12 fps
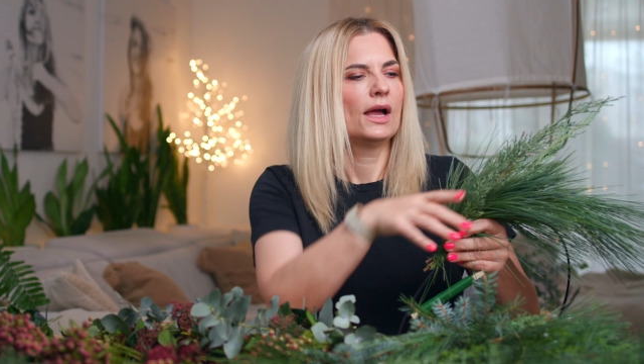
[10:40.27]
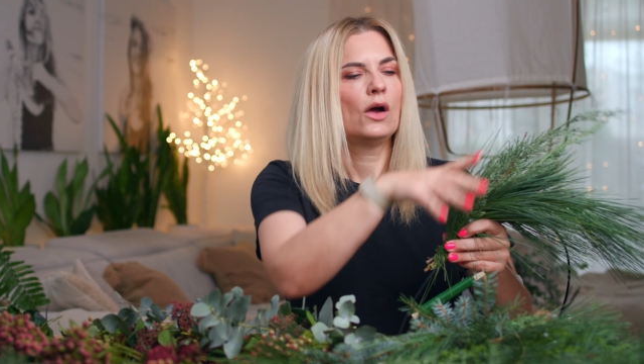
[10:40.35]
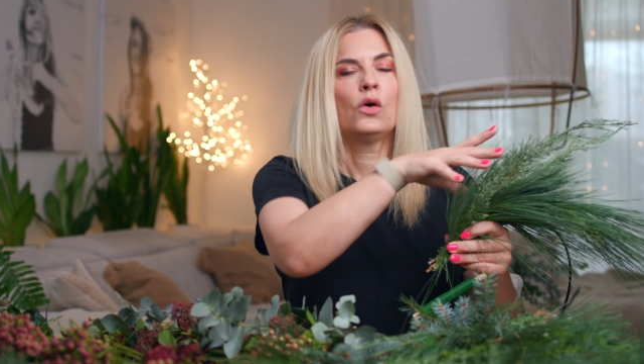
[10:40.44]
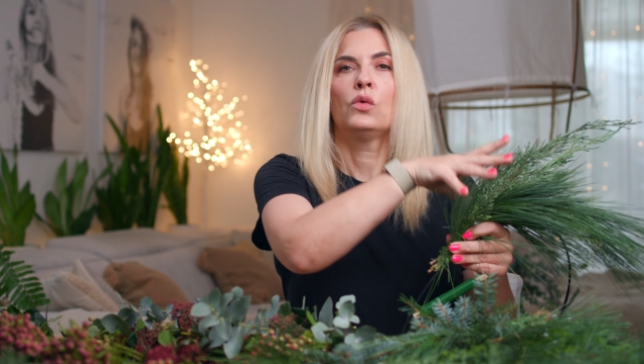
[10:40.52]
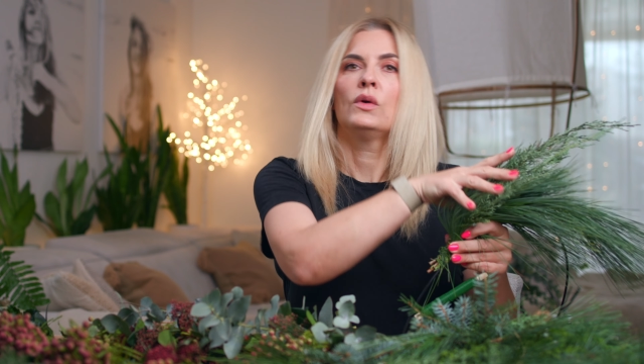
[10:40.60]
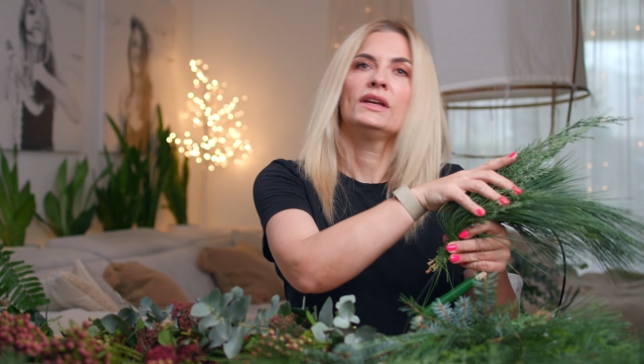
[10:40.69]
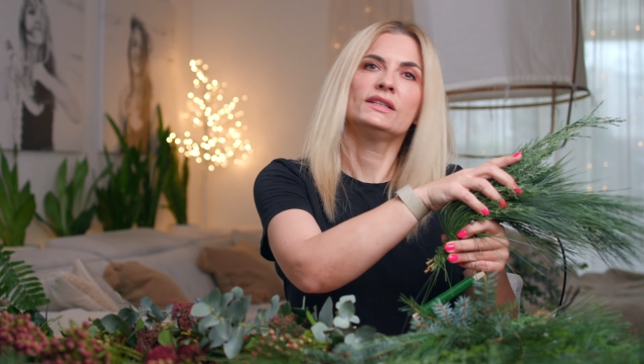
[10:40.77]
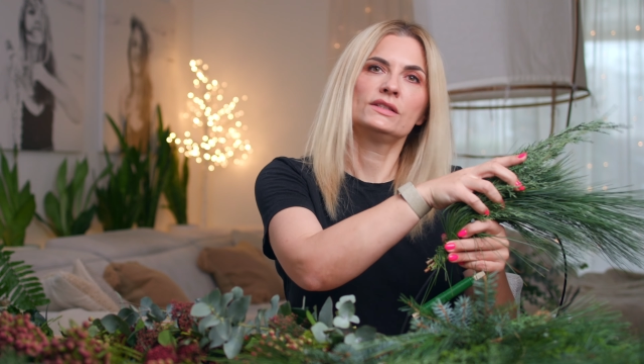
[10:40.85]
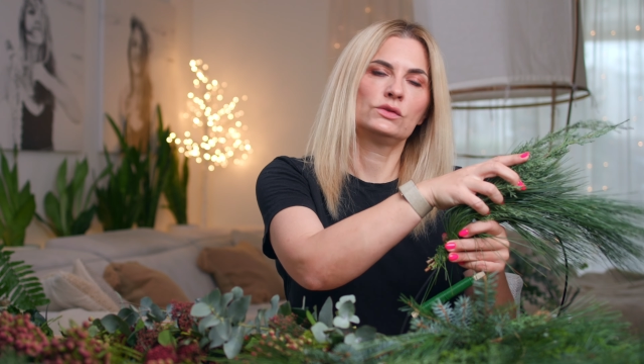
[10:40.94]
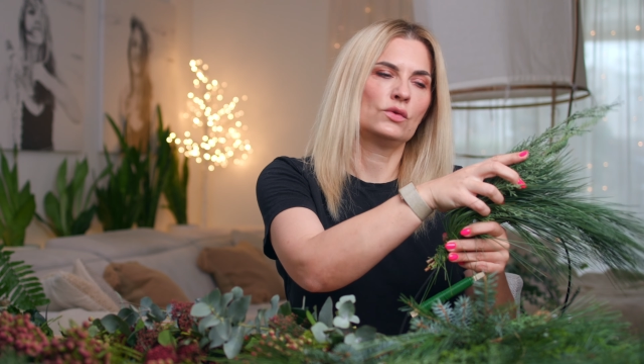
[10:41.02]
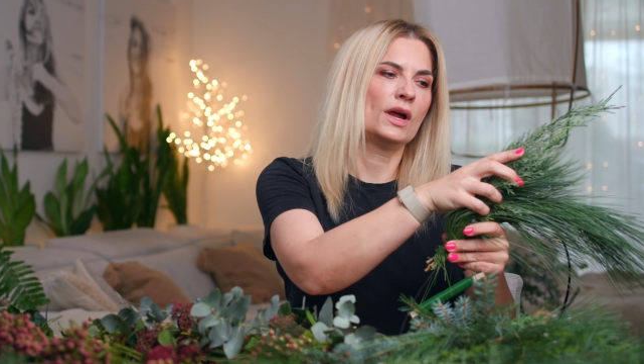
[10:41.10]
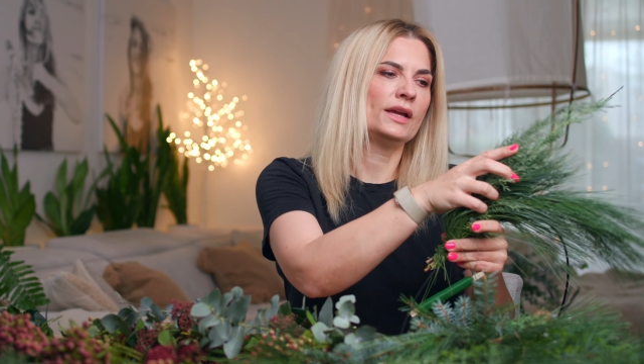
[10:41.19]
always
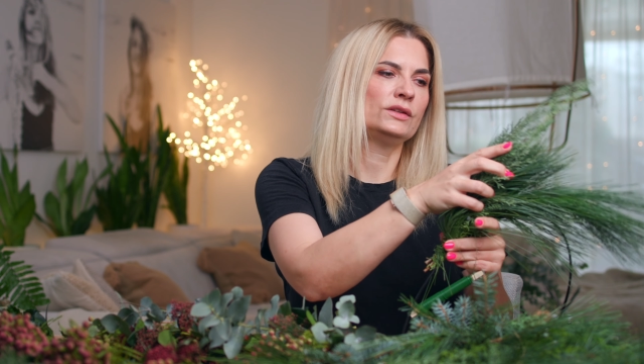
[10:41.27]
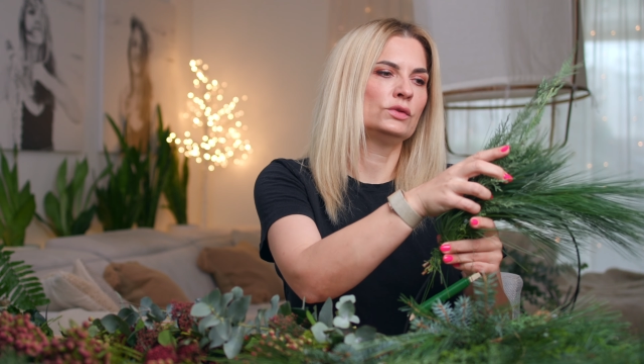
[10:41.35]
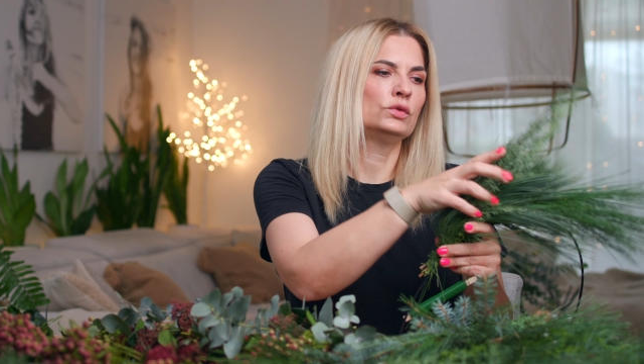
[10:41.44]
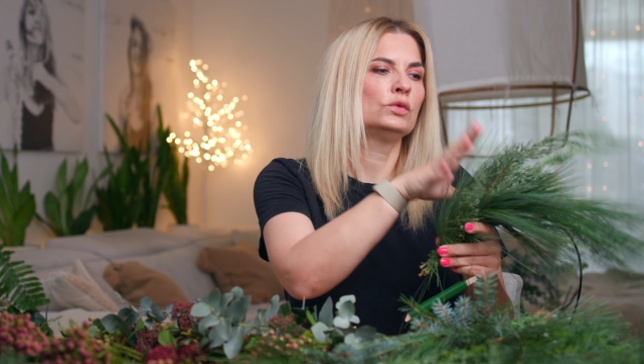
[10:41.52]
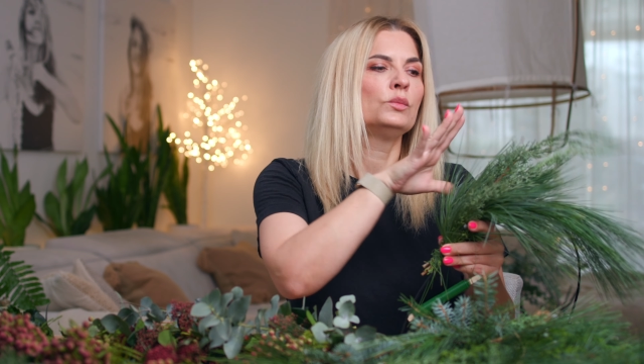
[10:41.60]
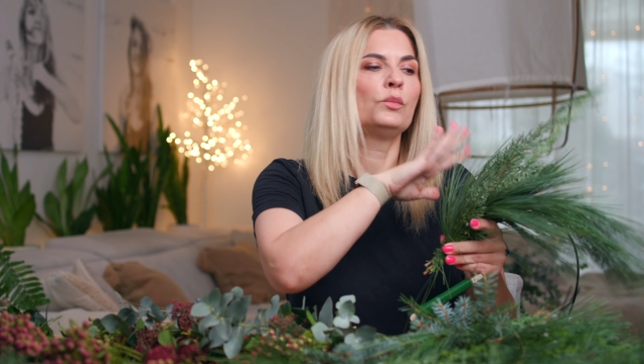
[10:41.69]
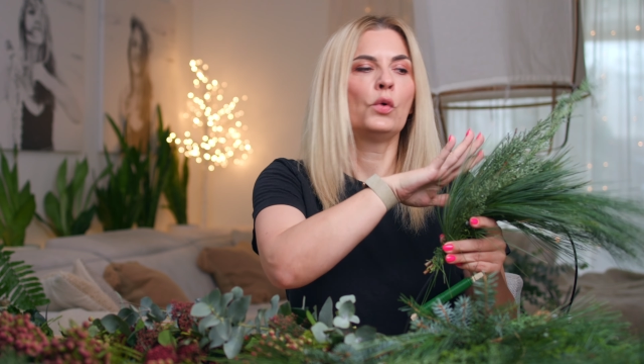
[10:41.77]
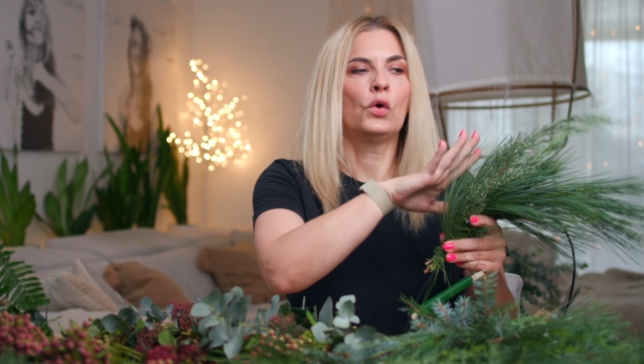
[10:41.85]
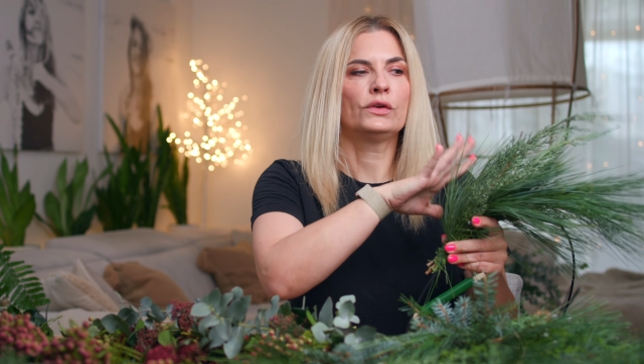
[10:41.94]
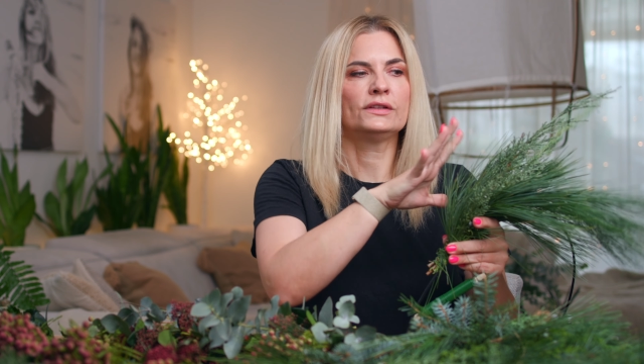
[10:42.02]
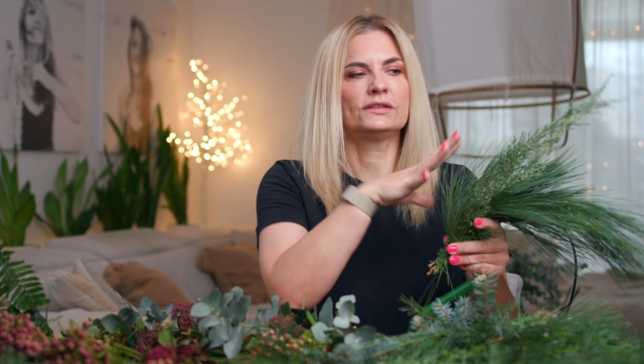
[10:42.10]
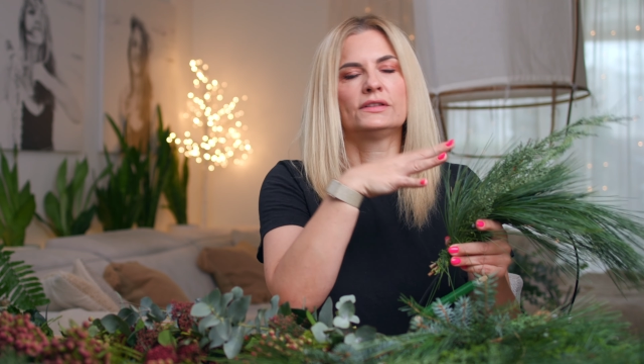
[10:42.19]
try to
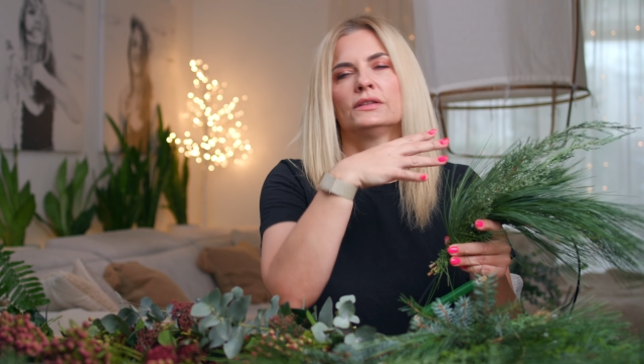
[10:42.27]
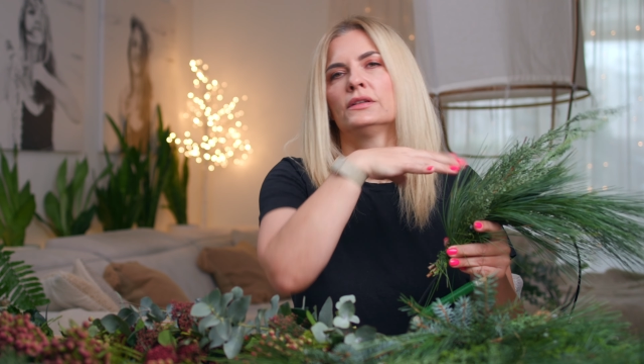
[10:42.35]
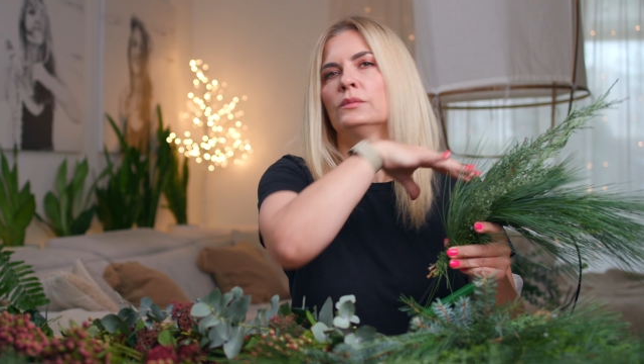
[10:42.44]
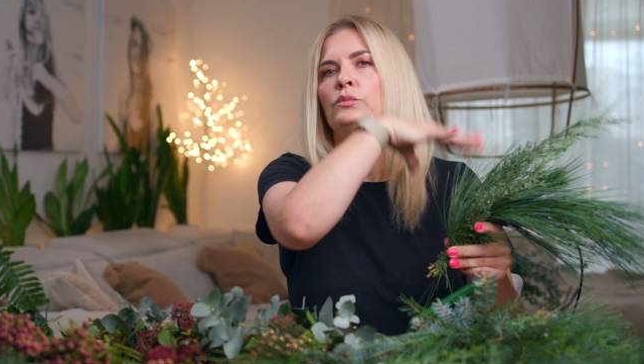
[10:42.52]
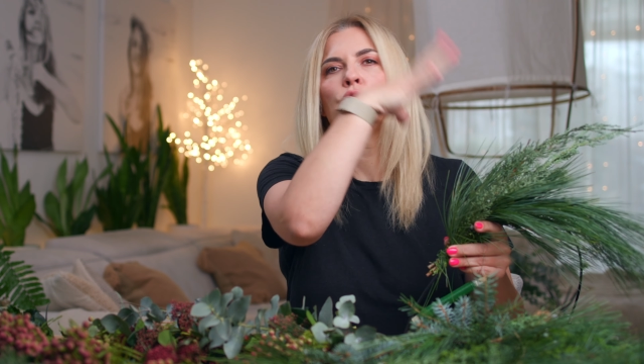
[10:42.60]
point the